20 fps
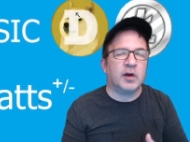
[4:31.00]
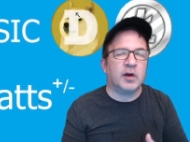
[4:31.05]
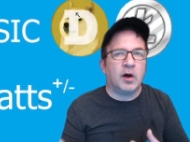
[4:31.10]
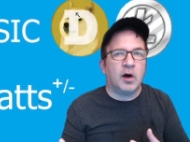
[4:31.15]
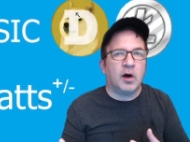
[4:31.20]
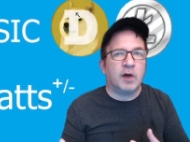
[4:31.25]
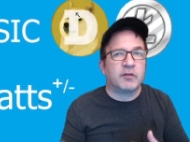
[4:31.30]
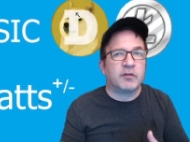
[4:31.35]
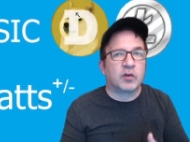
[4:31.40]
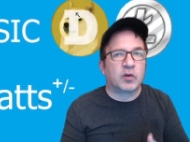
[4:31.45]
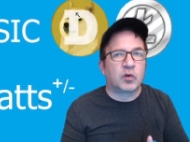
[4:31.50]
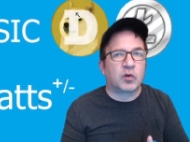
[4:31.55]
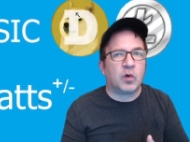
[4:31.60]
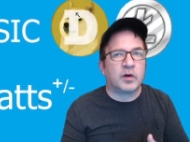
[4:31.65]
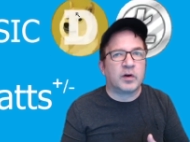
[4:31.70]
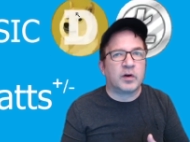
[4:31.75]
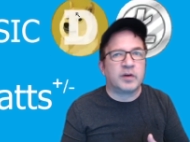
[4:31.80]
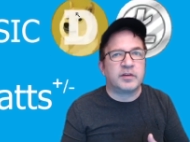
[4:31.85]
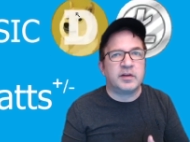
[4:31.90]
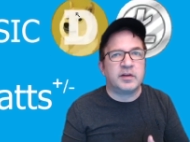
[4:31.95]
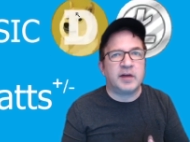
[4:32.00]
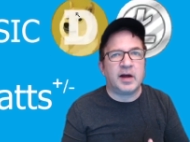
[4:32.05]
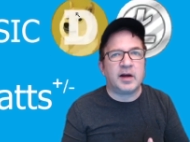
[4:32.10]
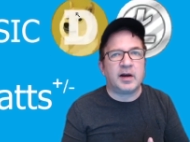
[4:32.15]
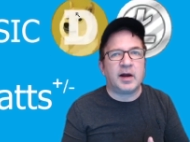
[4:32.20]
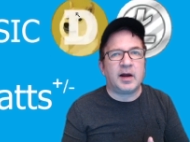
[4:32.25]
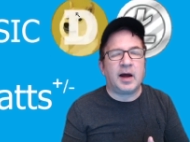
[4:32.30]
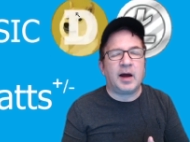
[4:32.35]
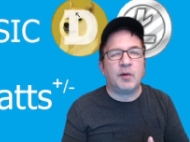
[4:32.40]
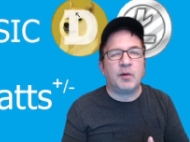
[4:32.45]
of the cost yet.
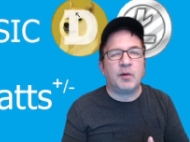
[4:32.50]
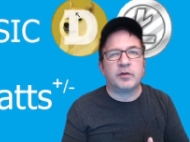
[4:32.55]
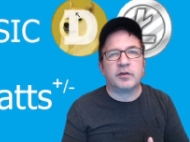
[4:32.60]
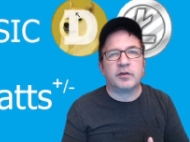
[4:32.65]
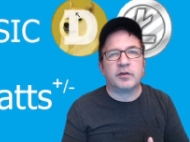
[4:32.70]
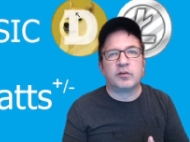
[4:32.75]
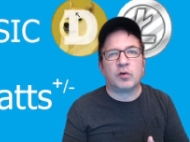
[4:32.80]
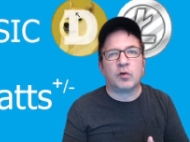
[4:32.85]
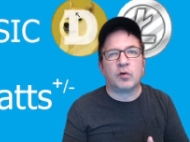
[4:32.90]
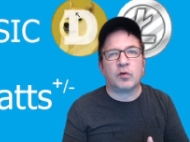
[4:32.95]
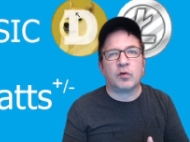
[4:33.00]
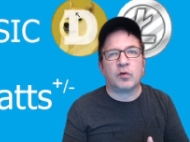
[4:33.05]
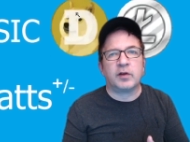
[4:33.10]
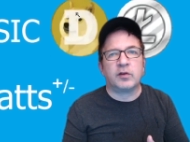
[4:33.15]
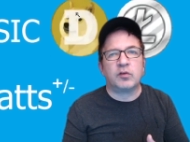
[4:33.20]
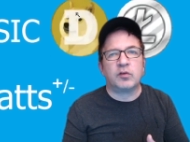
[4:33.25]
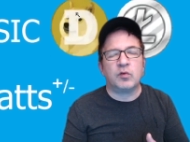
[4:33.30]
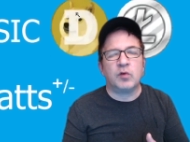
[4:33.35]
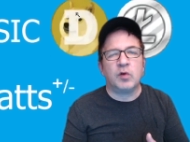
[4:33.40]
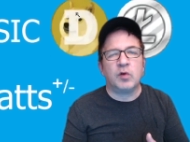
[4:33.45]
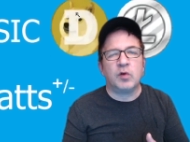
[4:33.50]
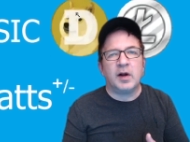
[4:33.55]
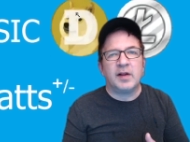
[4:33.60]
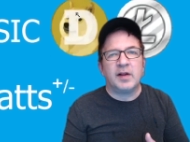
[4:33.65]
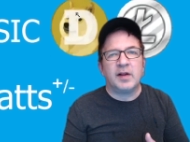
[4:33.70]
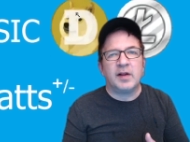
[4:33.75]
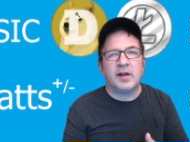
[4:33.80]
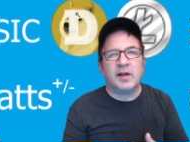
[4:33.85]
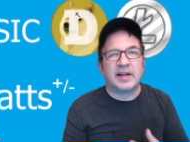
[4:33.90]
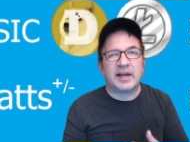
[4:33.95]
I was just told that too.
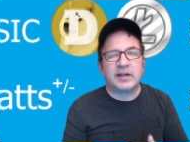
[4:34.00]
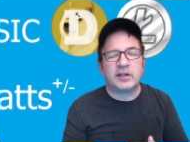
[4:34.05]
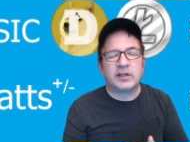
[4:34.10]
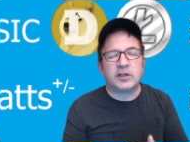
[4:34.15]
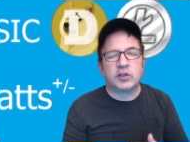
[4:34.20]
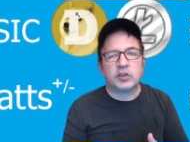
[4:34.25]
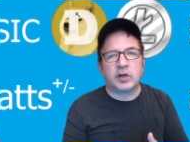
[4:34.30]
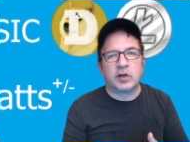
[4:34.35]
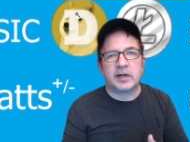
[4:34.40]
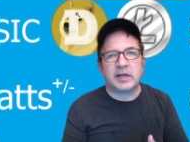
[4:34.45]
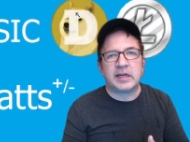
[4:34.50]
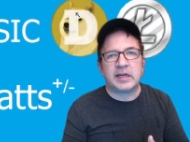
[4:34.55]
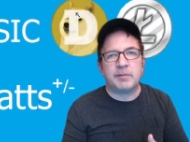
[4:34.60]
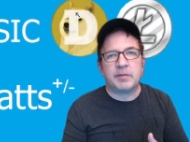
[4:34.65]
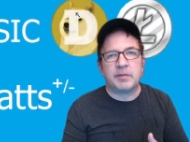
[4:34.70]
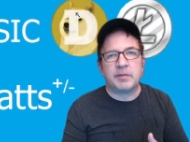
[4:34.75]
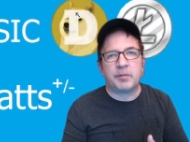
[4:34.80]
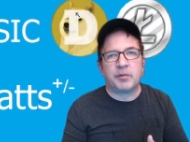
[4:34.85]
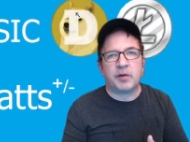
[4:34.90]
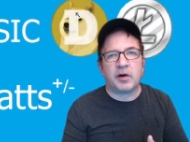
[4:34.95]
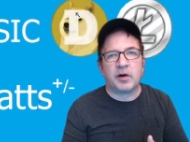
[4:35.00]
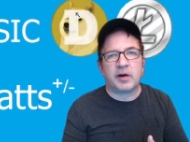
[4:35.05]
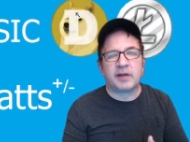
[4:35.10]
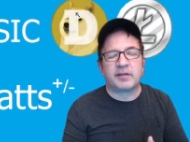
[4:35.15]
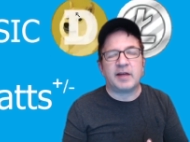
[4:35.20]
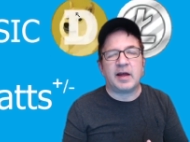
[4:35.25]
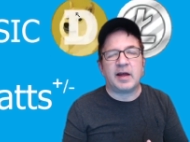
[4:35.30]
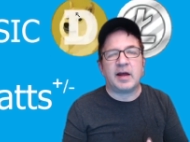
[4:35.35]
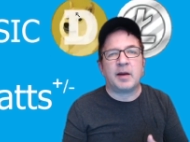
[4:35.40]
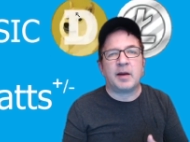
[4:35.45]
They like to try to keep their products
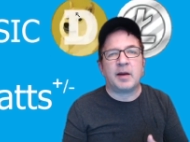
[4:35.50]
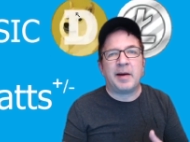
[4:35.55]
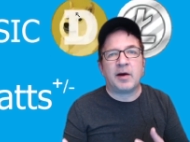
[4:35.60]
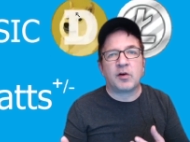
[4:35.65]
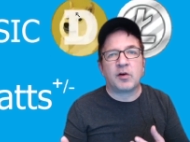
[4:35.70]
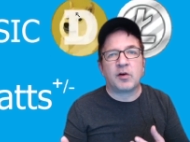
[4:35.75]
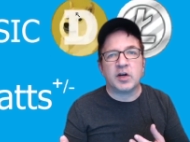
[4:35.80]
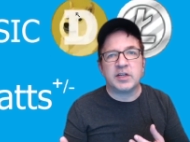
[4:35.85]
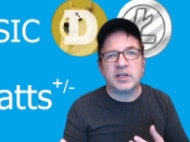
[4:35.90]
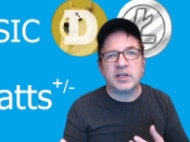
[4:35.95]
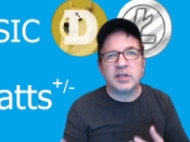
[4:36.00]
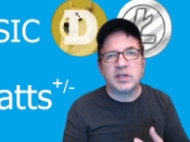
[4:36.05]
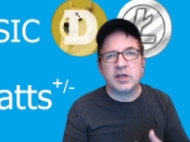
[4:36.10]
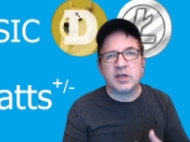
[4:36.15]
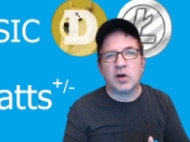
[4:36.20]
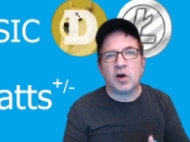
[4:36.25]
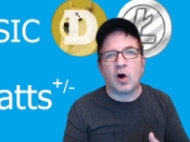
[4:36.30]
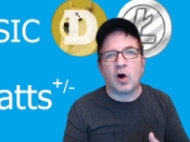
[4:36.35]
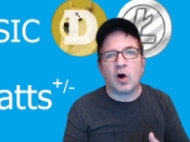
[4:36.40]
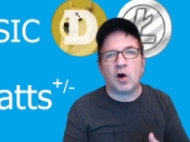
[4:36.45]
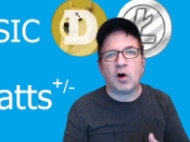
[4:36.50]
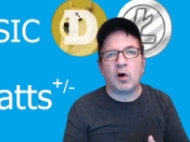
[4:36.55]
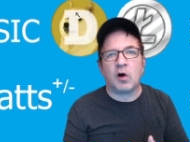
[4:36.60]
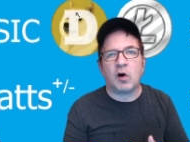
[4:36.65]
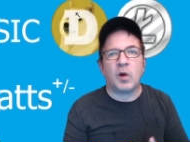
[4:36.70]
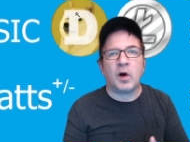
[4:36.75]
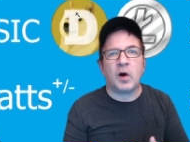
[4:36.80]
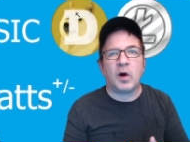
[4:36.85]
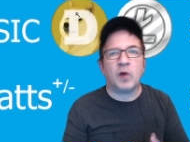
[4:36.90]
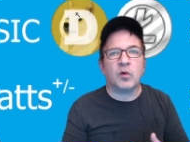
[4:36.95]
at about a year
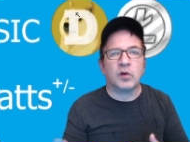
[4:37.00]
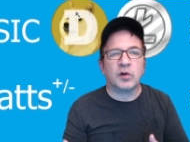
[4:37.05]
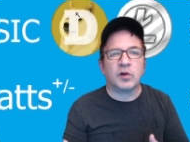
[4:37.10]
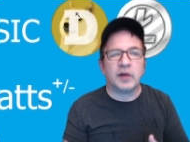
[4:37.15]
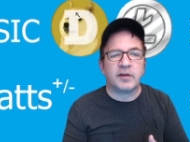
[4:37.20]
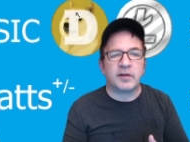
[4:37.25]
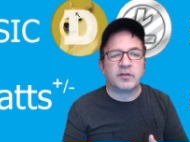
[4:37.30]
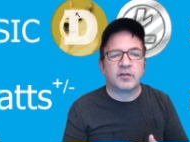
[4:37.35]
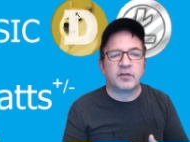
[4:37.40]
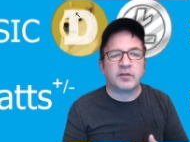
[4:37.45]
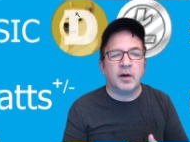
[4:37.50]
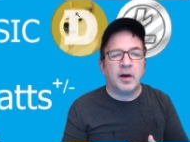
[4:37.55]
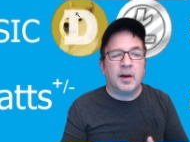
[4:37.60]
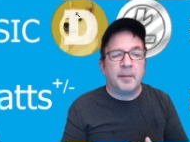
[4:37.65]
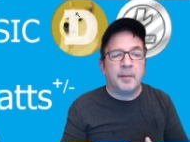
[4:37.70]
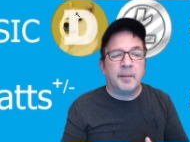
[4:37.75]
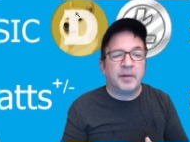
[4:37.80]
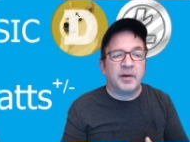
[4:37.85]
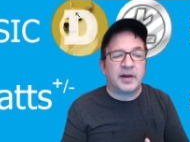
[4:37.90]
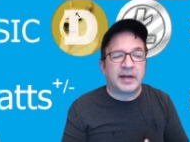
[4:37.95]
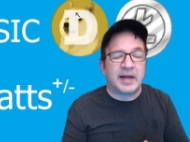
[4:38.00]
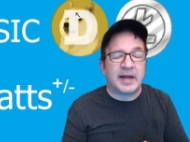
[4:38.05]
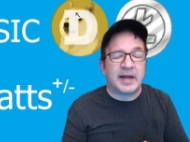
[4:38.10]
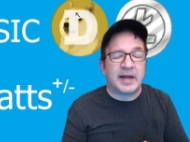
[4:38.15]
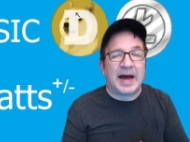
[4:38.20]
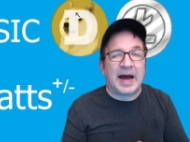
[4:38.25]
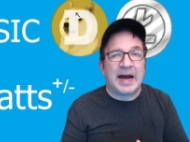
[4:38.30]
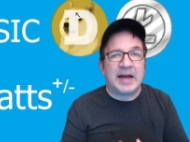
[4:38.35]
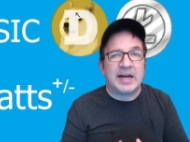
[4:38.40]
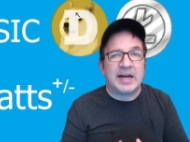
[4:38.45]
ROI or less. But again,
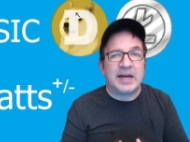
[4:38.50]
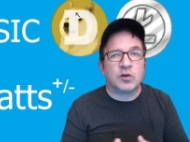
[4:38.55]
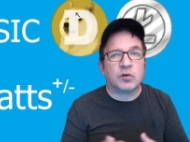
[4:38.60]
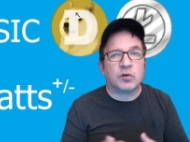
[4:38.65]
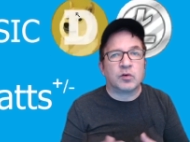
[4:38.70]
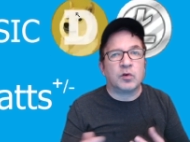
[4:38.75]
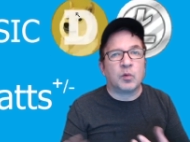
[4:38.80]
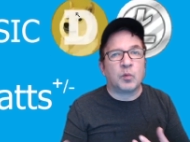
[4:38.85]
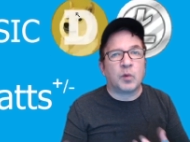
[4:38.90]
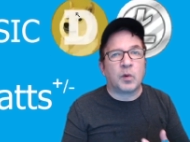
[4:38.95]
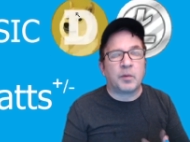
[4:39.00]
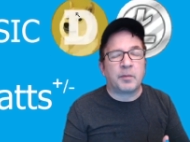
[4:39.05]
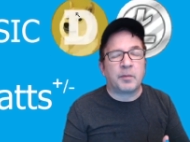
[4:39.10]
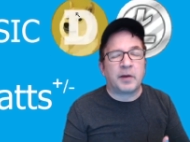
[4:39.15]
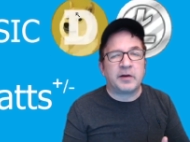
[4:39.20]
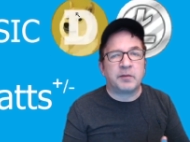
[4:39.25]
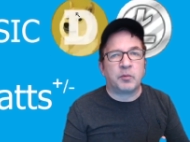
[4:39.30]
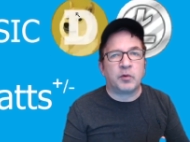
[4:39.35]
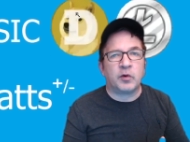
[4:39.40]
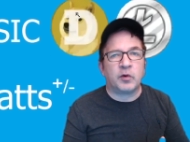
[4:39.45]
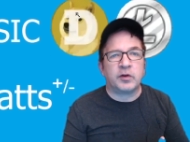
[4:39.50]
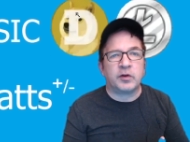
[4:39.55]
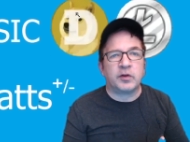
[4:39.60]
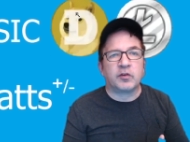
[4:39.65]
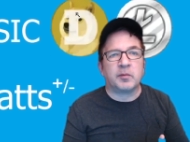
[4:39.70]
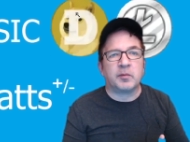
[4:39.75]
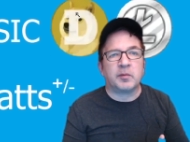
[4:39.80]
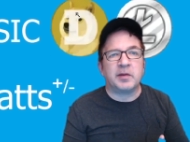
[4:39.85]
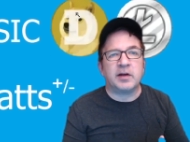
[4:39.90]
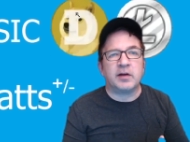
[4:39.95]
I don't know what price point this
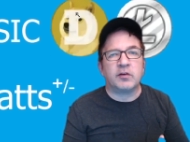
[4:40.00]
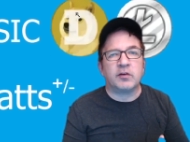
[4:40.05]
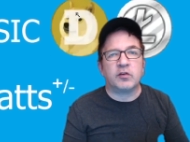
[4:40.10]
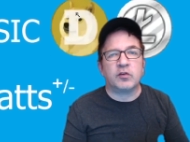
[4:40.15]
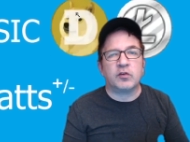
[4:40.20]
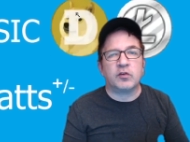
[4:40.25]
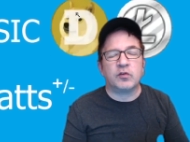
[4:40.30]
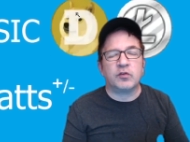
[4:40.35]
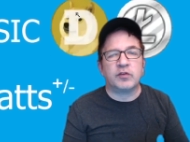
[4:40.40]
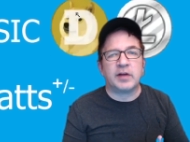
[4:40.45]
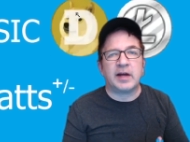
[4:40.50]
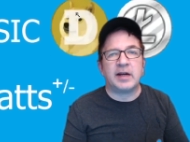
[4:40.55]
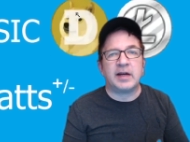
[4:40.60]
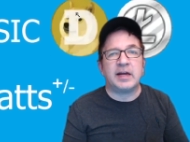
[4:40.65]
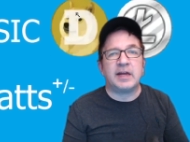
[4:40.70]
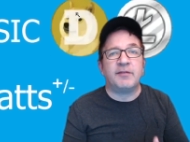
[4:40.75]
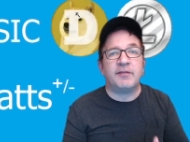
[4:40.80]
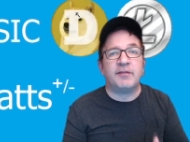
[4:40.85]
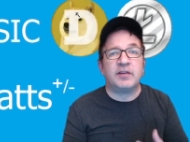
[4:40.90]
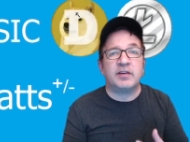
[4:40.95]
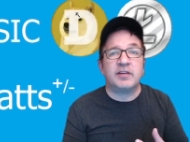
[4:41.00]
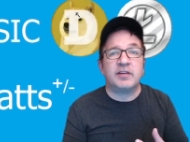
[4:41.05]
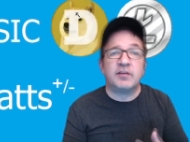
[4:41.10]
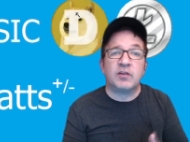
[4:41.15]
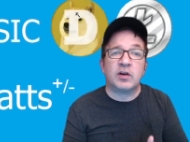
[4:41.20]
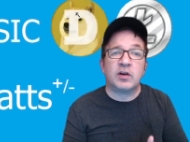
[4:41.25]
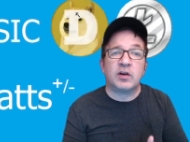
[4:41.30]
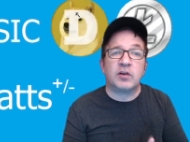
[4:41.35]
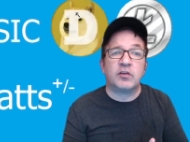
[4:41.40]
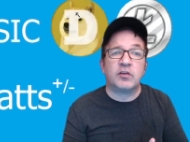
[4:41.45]
will be introduced at, if it's
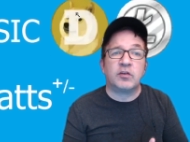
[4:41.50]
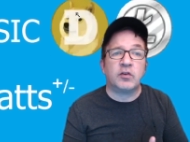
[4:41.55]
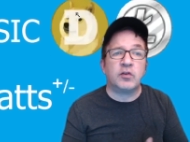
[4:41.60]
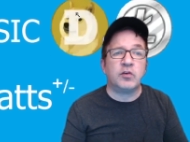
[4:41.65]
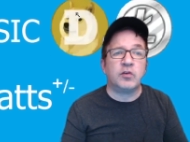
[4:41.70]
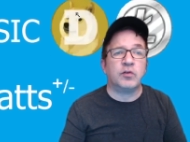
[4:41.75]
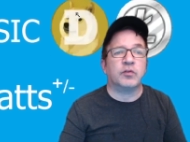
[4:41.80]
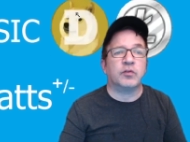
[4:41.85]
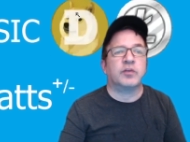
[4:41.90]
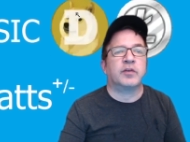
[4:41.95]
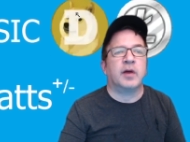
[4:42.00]
even introduced